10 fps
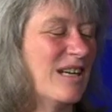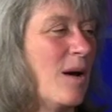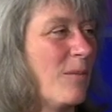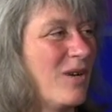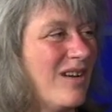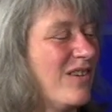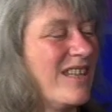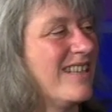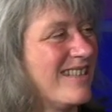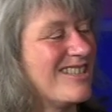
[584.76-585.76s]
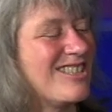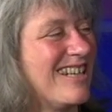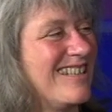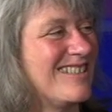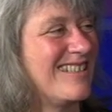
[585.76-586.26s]
But everything is
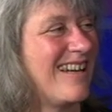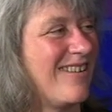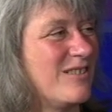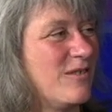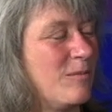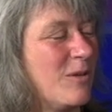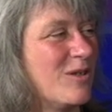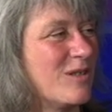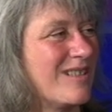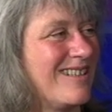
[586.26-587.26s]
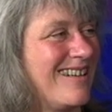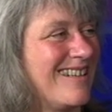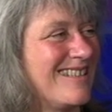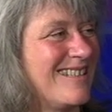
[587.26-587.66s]
changing now. It's very personalized.